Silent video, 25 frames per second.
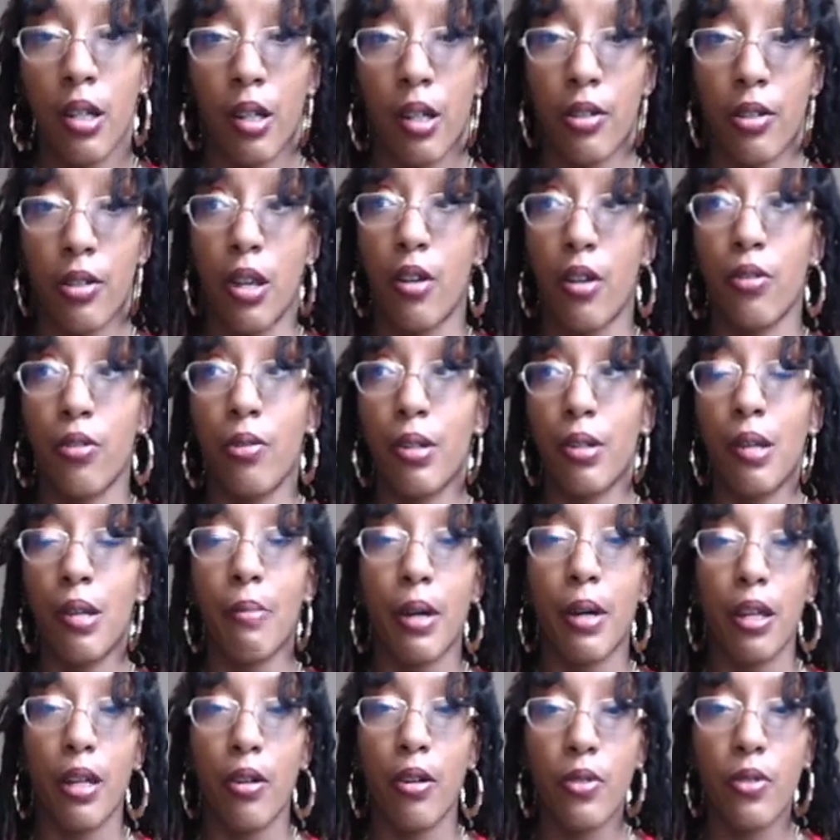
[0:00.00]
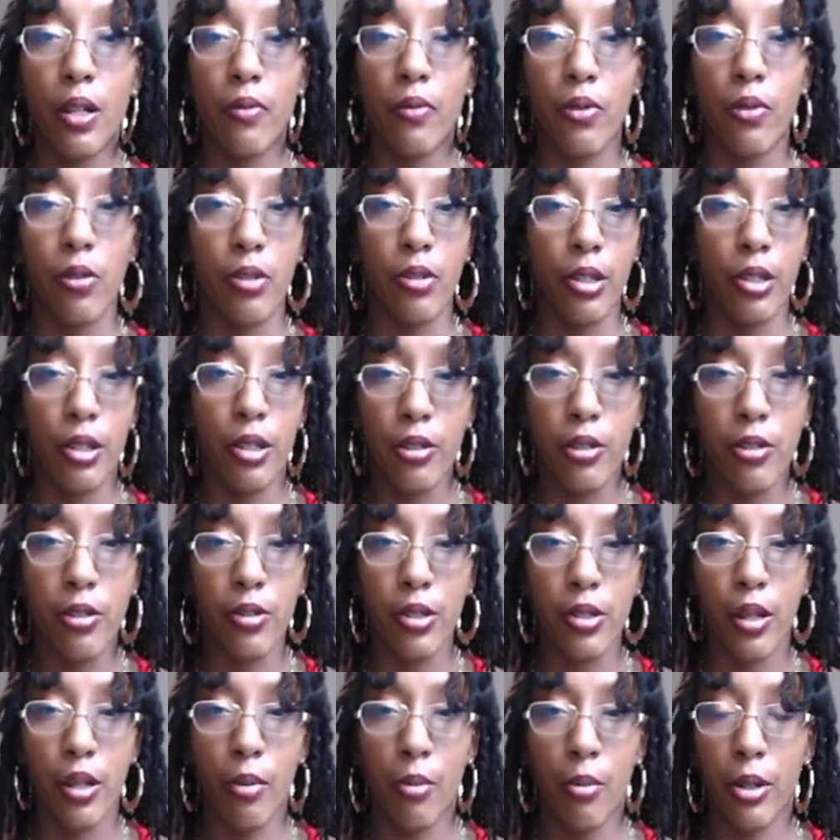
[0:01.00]
because I don't know anybody who's ever used a dental
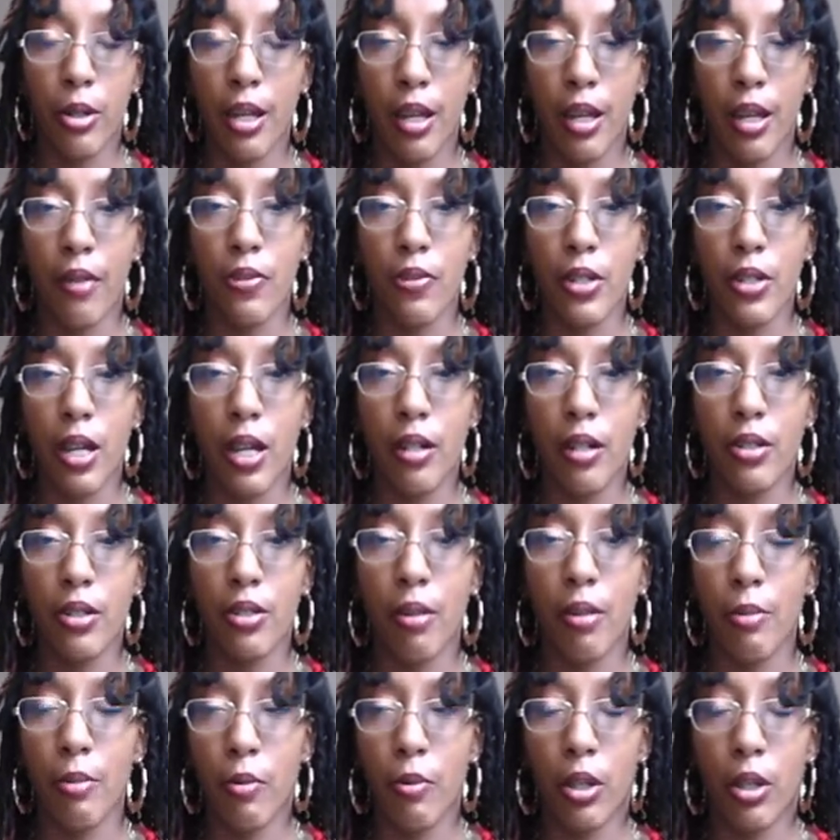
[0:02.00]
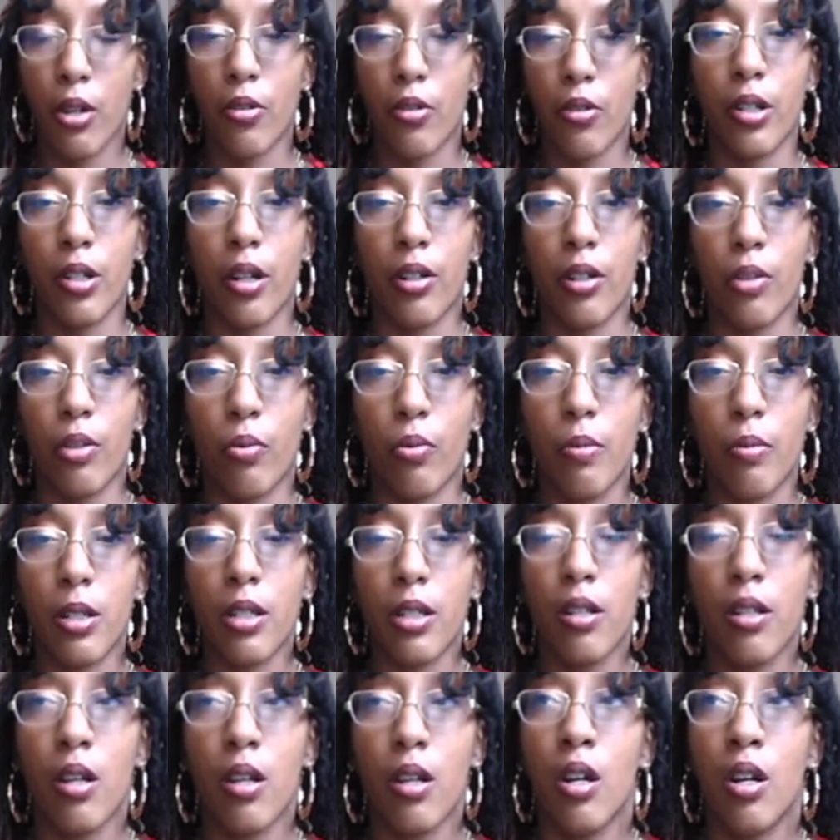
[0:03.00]
dam when they have sex, I mean, when they go down on a
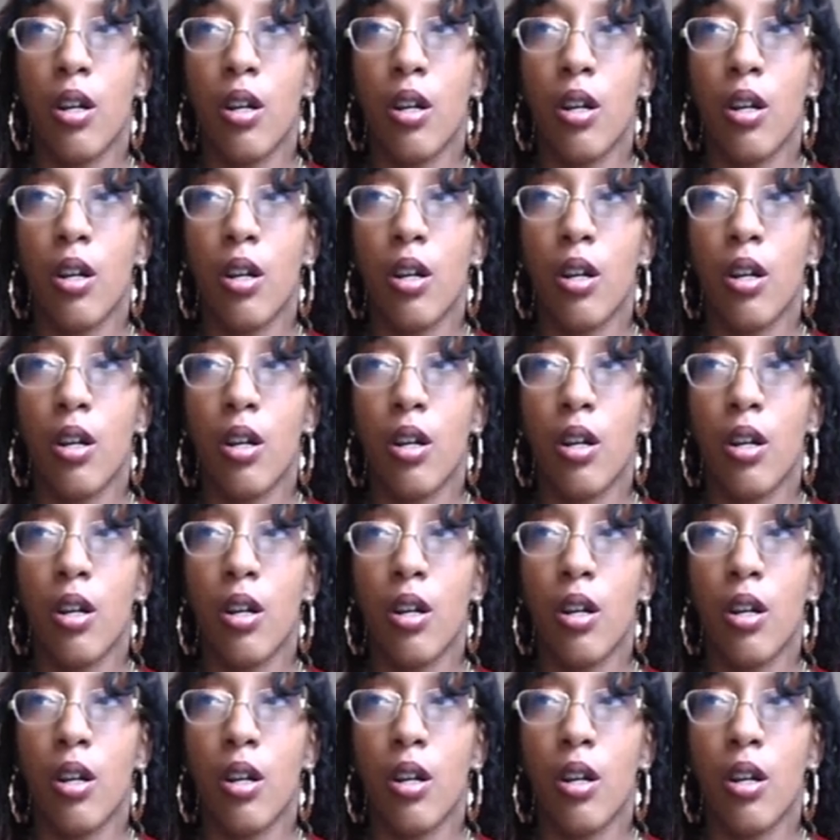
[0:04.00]
woman,